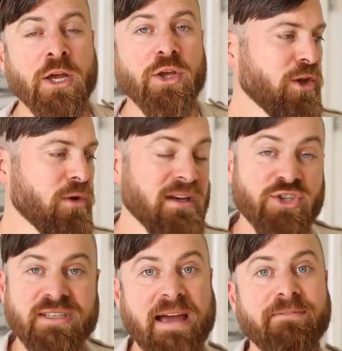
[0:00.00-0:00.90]
you can
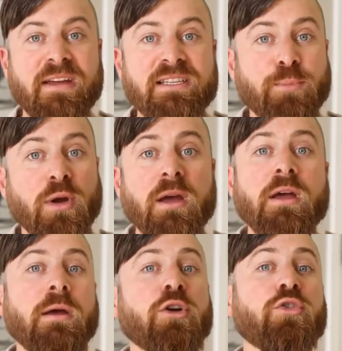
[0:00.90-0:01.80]
just have Facebook
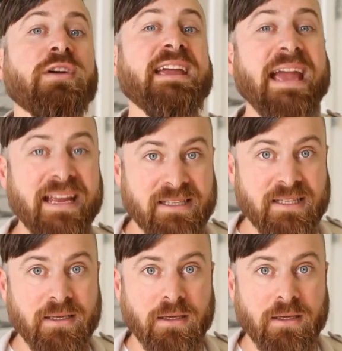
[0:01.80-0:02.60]
create,